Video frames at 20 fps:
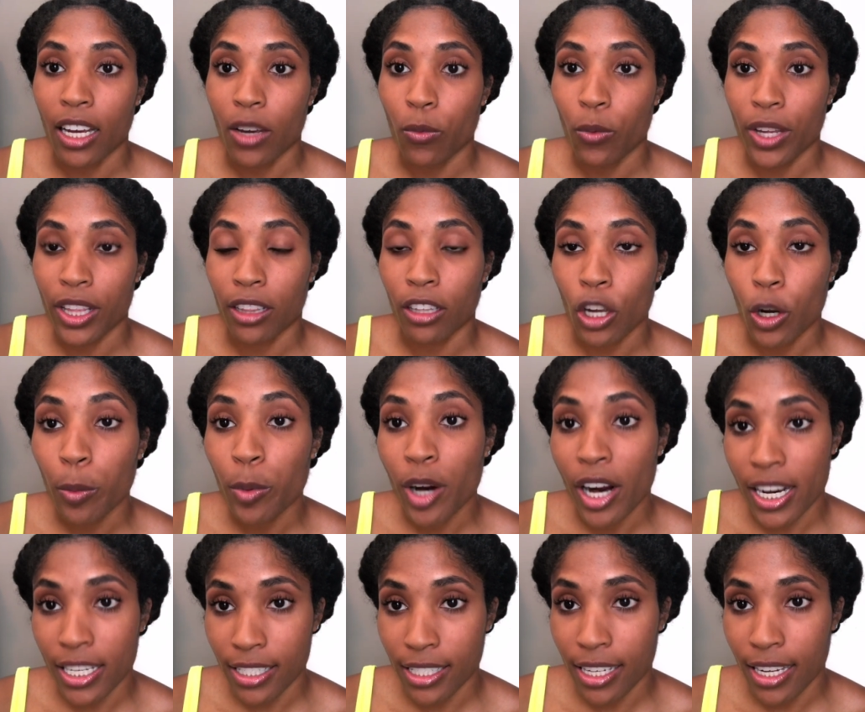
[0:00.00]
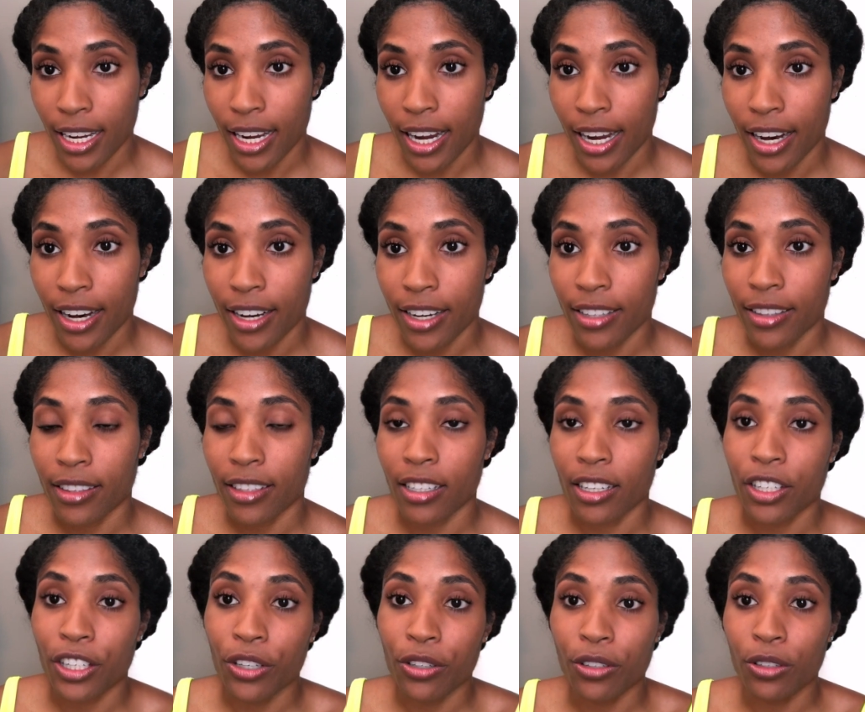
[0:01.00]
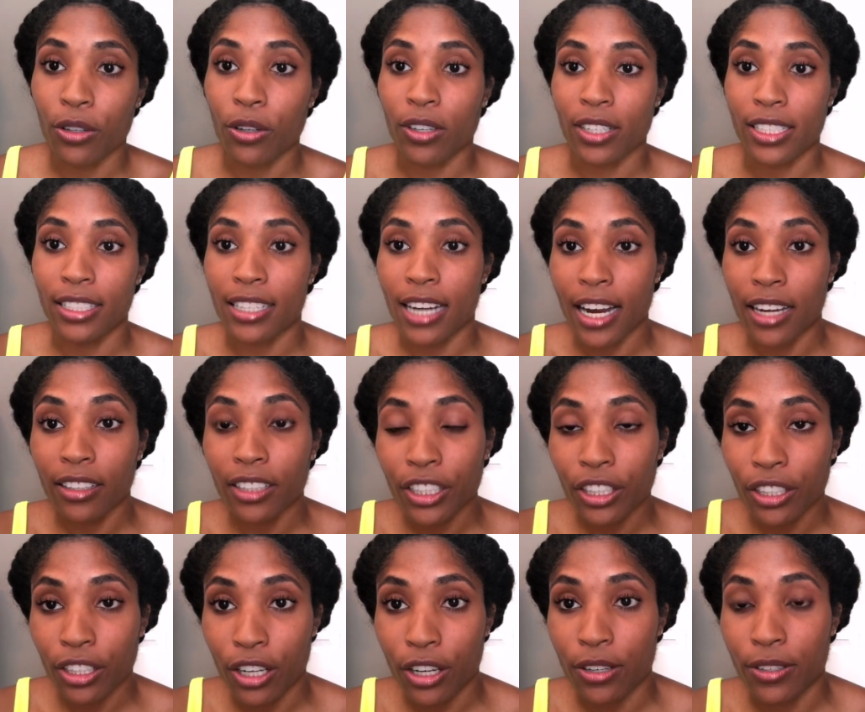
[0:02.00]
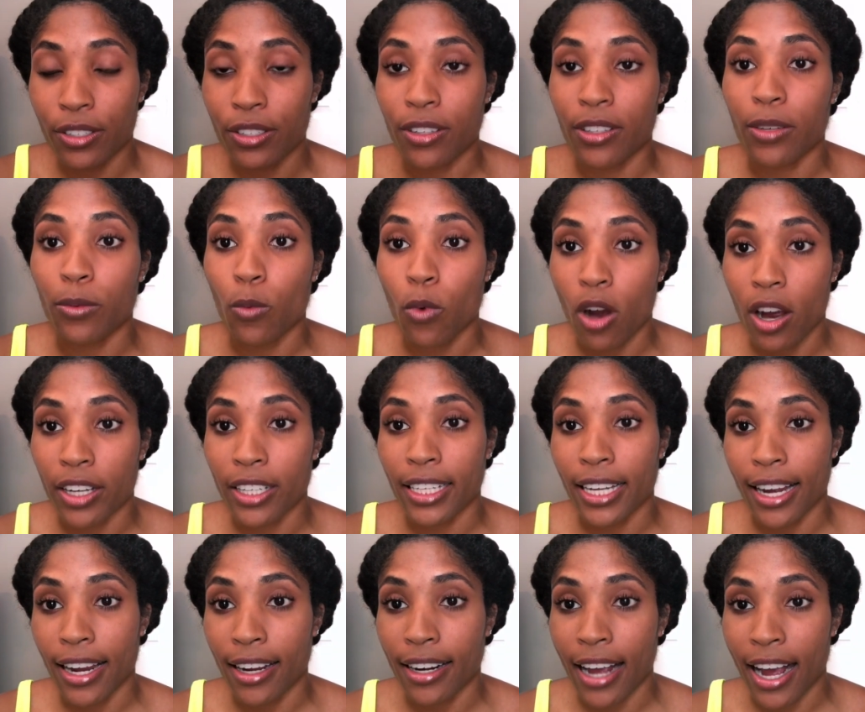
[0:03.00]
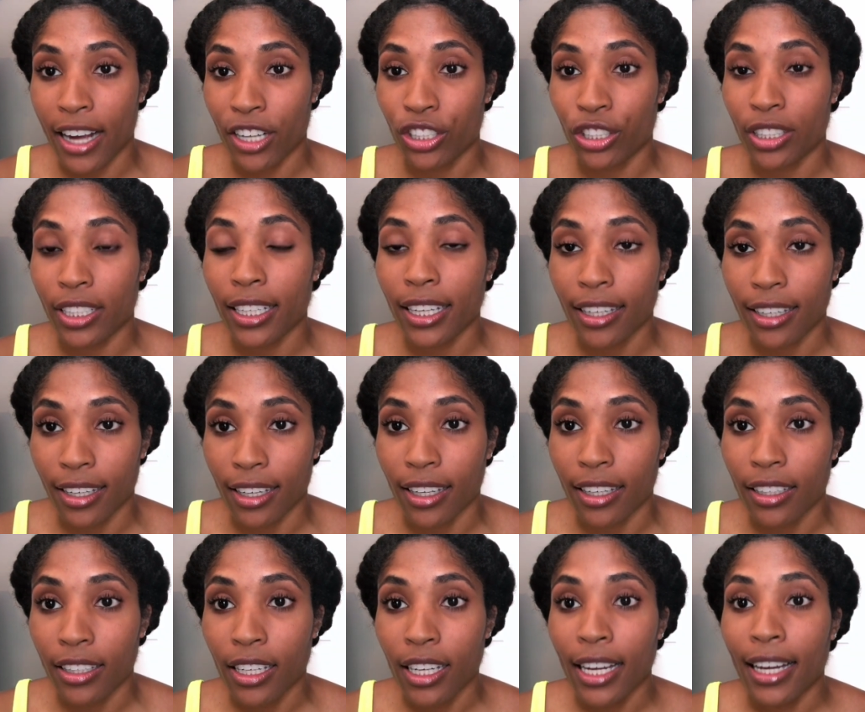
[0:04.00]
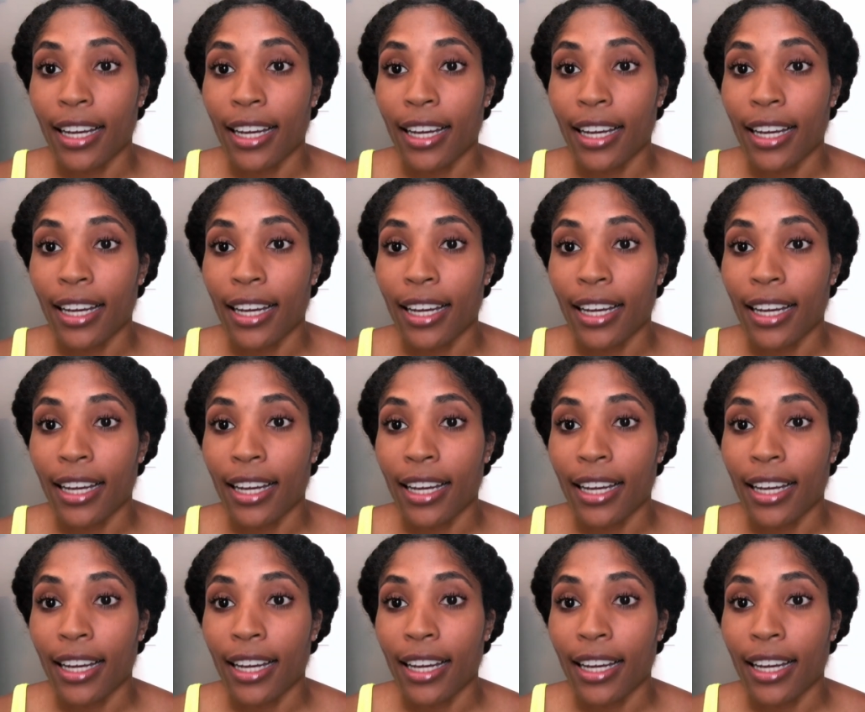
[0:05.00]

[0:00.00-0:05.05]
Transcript: With low porosity hair, the cuticle is tightly closed so the water can't actually get in.